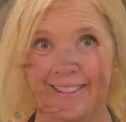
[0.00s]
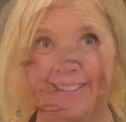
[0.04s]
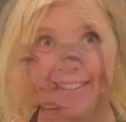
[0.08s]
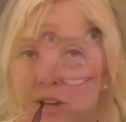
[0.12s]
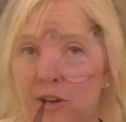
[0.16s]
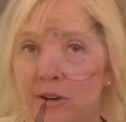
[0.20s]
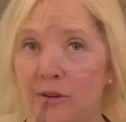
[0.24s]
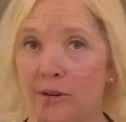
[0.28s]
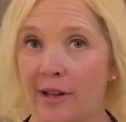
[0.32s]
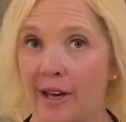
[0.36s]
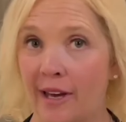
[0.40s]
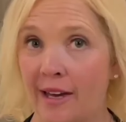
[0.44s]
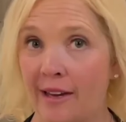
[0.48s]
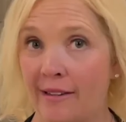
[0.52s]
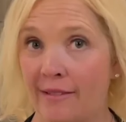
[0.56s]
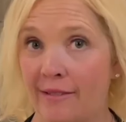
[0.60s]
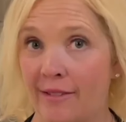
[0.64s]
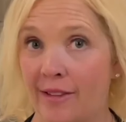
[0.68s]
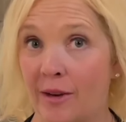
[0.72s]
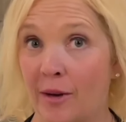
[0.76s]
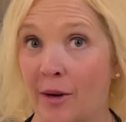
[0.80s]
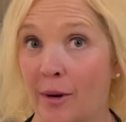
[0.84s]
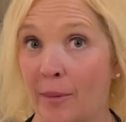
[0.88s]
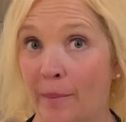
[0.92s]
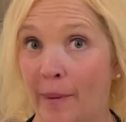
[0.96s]
Okay,
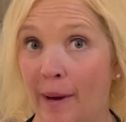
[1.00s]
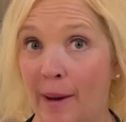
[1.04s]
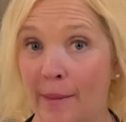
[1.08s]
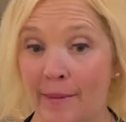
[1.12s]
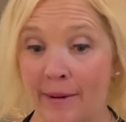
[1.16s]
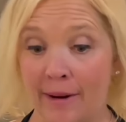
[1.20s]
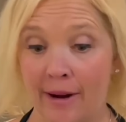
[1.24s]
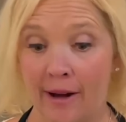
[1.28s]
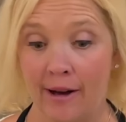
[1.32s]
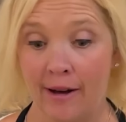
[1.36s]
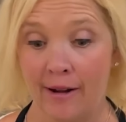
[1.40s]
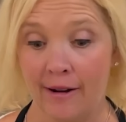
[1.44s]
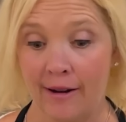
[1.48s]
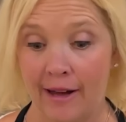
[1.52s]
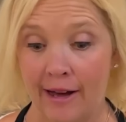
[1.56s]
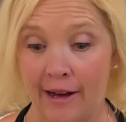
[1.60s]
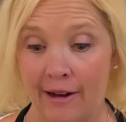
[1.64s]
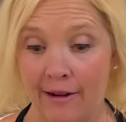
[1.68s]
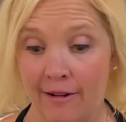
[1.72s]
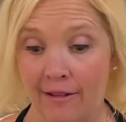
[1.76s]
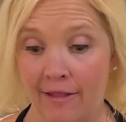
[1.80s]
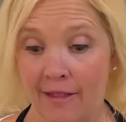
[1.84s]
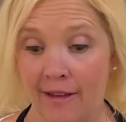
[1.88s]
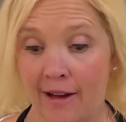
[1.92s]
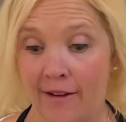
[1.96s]
they're piping hot
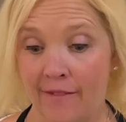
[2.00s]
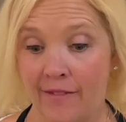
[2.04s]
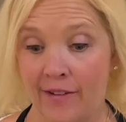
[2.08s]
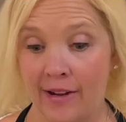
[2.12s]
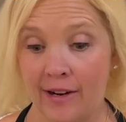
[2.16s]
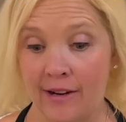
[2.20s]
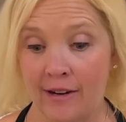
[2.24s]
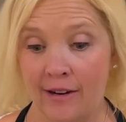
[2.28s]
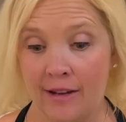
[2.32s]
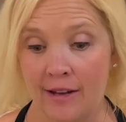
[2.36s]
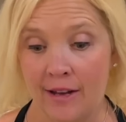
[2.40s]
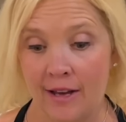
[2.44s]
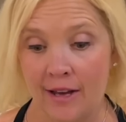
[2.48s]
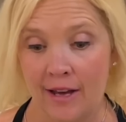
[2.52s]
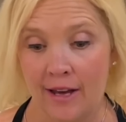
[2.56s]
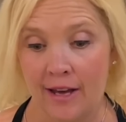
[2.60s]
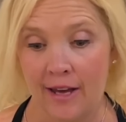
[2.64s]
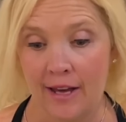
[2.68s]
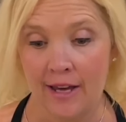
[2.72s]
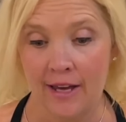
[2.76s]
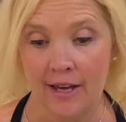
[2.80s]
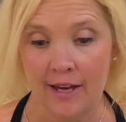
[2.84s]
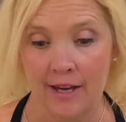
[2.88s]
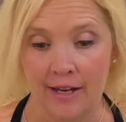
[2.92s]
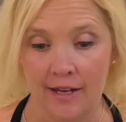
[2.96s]
out of the oven,
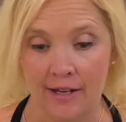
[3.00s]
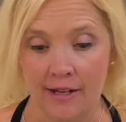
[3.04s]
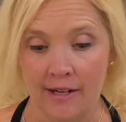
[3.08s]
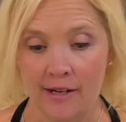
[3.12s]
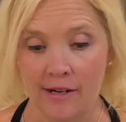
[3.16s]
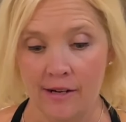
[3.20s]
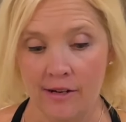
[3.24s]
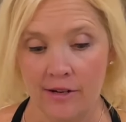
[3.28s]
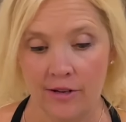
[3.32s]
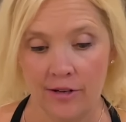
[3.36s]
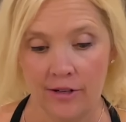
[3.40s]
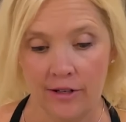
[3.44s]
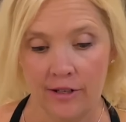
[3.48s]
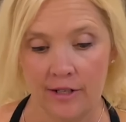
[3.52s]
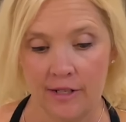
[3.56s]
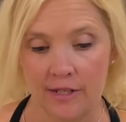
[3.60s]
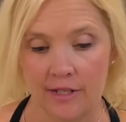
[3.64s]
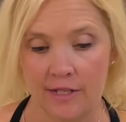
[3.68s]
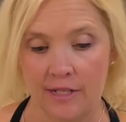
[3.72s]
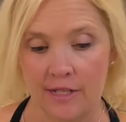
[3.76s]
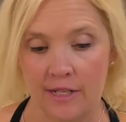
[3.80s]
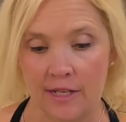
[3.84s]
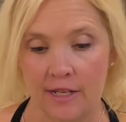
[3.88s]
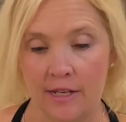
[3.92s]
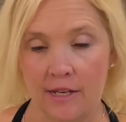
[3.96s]
and you're gonna
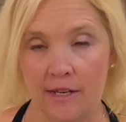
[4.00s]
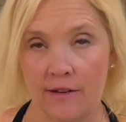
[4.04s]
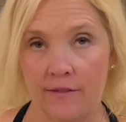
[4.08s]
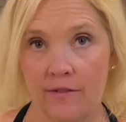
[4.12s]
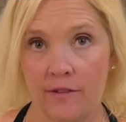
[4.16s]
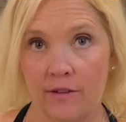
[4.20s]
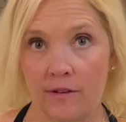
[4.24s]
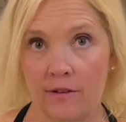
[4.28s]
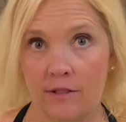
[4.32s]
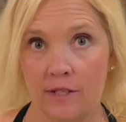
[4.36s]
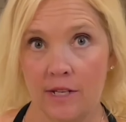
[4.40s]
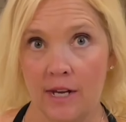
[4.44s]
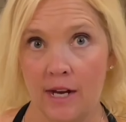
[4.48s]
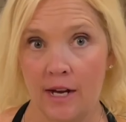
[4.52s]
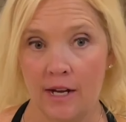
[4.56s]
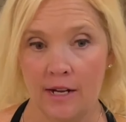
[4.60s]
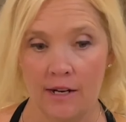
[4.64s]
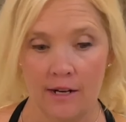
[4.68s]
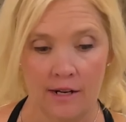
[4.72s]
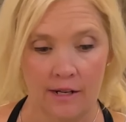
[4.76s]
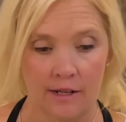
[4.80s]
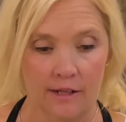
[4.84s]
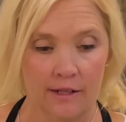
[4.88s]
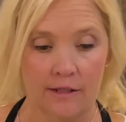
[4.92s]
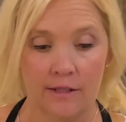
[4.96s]
see, even though it's hot,
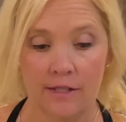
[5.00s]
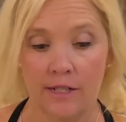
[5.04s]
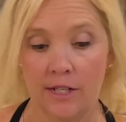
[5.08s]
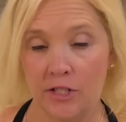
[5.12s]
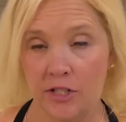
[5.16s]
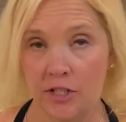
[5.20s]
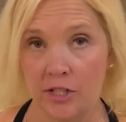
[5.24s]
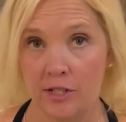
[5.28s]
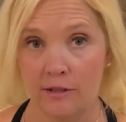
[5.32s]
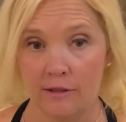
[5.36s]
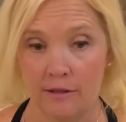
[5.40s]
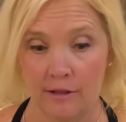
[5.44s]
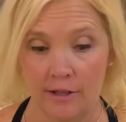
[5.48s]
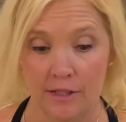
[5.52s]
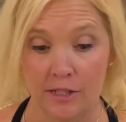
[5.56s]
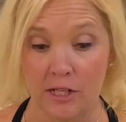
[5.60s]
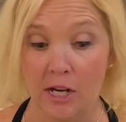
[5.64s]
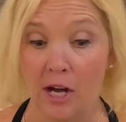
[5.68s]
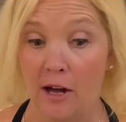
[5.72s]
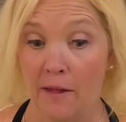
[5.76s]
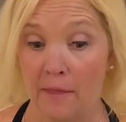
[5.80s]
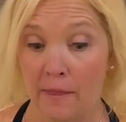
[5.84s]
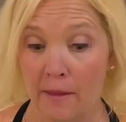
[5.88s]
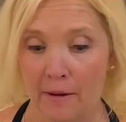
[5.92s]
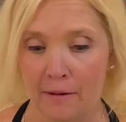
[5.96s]
I can touch it, it's
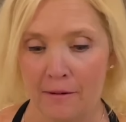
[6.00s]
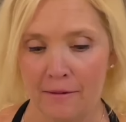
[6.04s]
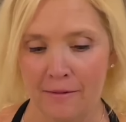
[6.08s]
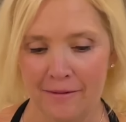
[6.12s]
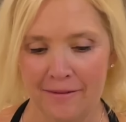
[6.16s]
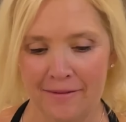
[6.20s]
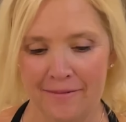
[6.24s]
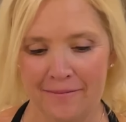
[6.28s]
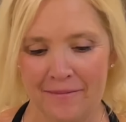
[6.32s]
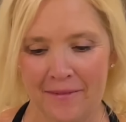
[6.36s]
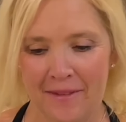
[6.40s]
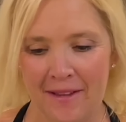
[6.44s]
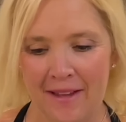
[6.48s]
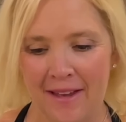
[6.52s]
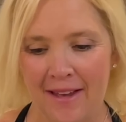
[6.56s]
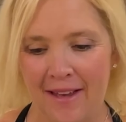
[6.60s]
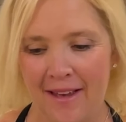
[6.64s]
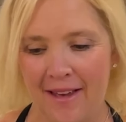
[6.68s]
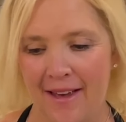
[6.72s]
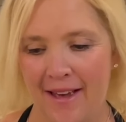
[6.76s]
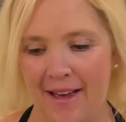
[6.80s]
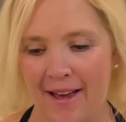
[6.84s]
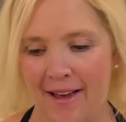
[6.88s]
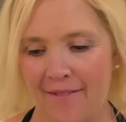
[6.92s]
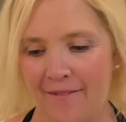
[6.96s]
hot though.
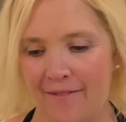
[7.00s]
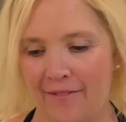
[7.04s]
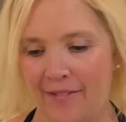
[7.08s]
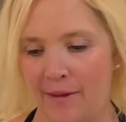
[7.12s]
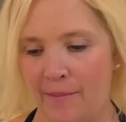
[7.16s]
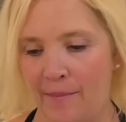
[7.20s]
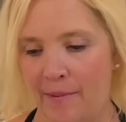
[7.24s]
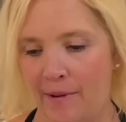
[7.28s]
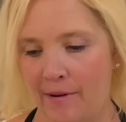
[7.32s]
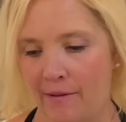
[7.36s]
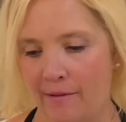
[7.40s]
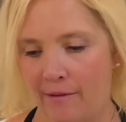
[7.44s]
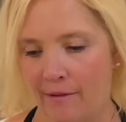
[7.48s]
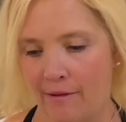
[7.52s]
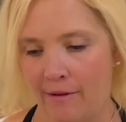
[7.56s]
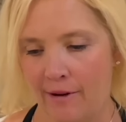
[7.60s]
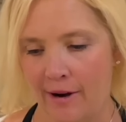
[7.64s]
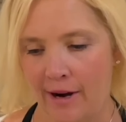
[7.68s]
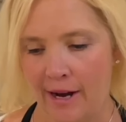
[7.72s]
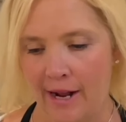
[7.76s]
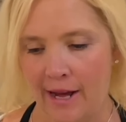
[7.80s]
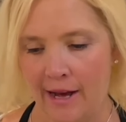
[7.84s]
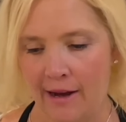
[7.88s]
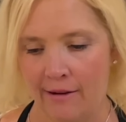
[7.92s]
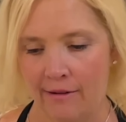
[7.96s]
Flip it
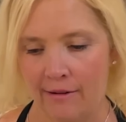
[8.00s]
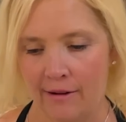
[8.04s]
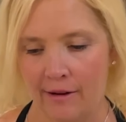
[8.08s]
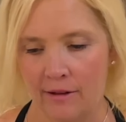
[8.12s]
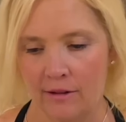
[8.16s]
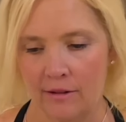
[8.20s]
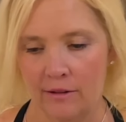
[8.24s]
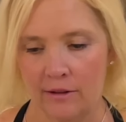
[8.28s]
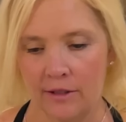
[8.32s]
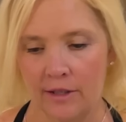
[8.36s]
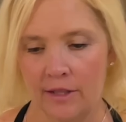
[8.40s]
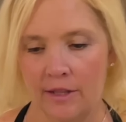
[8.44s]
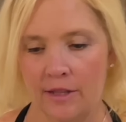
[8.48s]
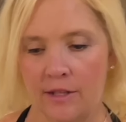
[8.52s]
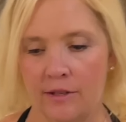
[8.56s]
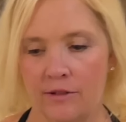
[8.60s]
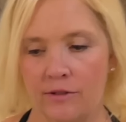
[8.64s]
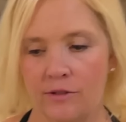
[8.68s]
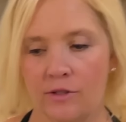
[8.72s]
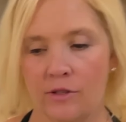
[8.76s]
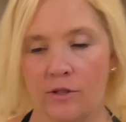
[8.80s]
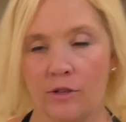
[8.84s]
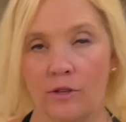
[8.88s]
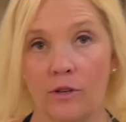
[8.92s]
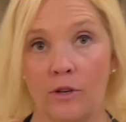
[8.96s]
right out. Look at
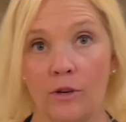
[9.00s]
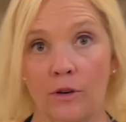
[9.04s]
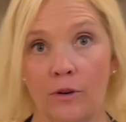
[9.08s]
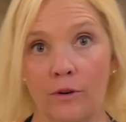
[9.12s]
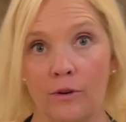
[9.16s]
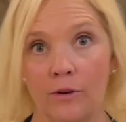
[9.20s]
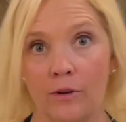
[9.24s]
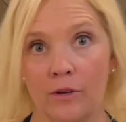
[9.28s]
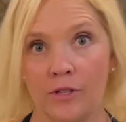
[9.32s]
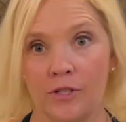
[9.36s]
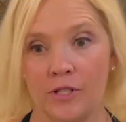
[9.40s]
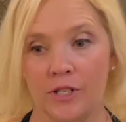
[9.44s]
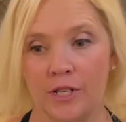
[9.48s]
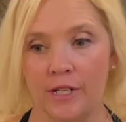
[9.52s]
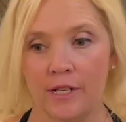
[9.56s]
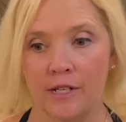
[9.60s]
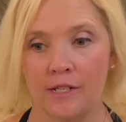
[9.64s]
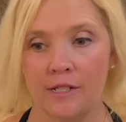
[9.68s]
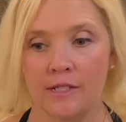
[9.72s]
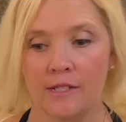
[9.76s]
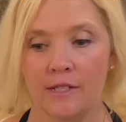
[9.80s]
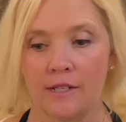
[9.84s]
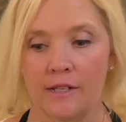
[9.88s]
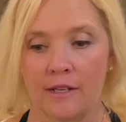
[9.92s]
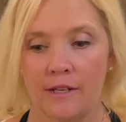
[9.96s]
those
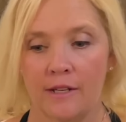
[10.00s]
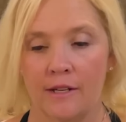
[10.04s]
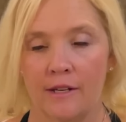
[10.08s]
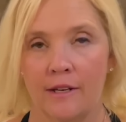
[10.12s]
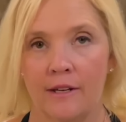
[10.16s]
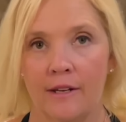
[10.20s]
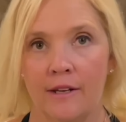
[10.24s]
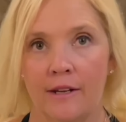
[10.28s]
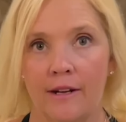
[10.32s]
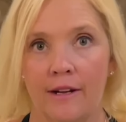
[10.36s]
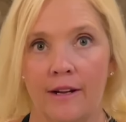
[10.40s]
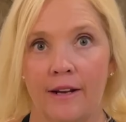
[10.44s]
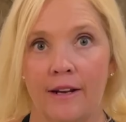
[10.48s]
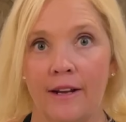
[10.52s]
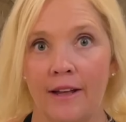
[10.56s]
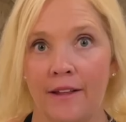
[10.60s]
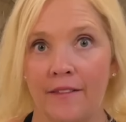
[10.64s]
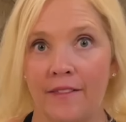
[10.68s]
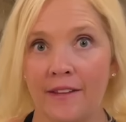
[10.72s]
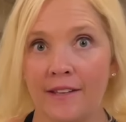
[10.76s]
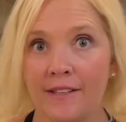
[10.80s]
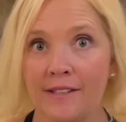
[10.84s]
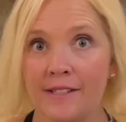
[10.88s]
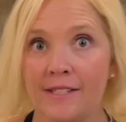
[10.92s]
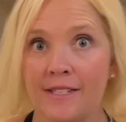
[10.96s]
gorgeous,
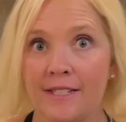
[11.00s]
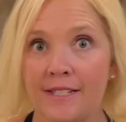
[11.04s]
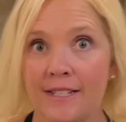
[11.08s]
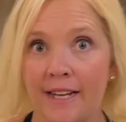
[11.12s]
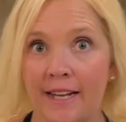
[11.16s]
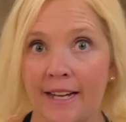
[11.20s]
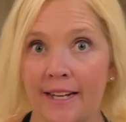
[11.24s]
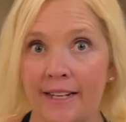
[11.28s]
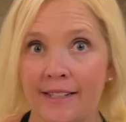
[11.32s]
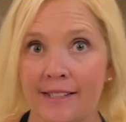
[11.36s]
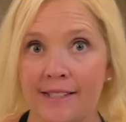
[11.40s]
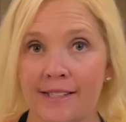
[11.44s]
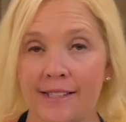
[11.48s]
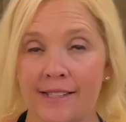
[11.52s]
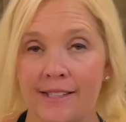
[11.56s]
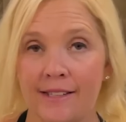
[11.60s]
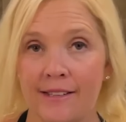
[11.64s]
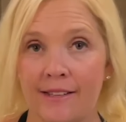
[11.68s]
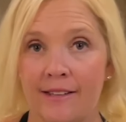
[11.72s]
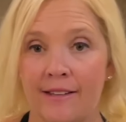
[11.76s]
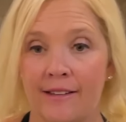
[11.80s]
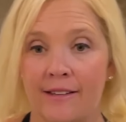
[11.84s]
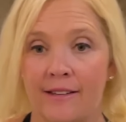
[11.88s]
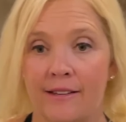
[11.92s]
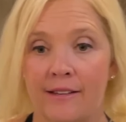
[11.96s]
nothing sticks,
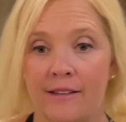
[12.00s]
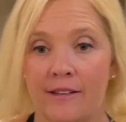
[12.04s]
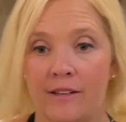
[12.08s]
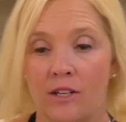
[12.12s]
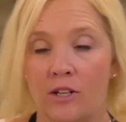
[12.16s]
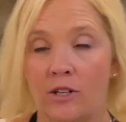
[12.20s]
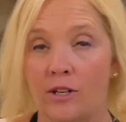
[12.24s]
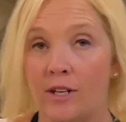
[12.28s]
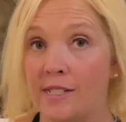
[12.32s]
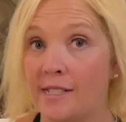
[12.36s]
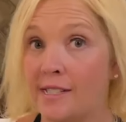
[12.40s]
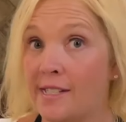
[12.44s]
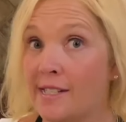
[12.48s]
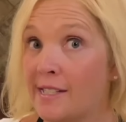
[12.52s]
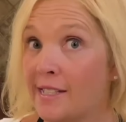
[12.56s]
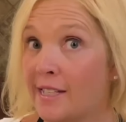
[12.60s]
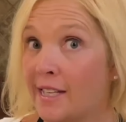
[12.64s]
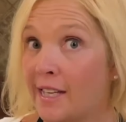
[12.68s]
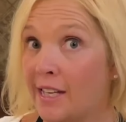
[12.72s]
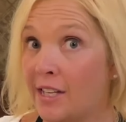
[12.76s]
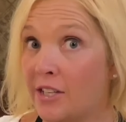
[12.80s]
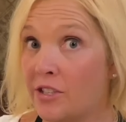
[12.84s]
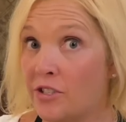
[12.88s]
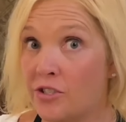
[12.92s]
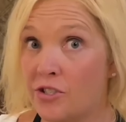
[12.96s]
crustless
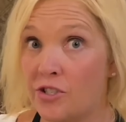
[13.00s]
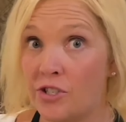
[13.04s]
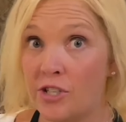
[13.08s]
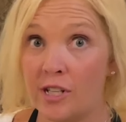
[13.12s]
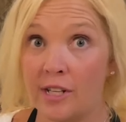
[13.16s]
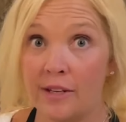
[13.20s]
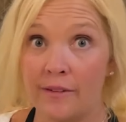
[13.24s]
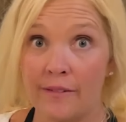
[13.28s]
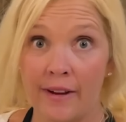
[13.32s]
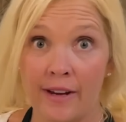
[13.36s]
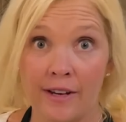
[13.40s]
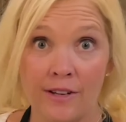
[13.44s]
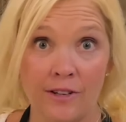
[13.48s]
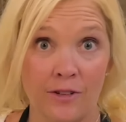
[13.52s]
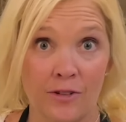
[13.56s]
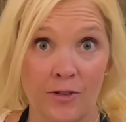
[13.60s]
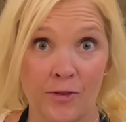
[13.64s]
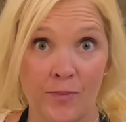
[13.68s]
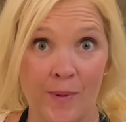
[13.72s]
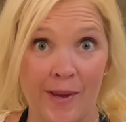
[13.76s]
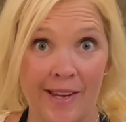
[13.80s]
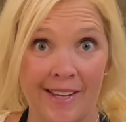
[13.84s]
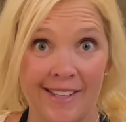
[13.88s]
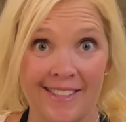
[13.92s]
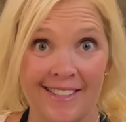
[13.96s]
quiche chili rellenos
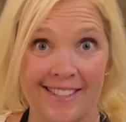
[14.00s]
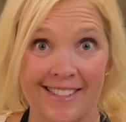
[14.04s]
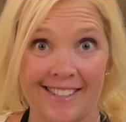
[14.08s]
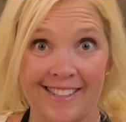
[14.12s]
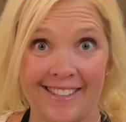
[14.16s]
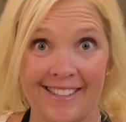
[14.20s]
bites.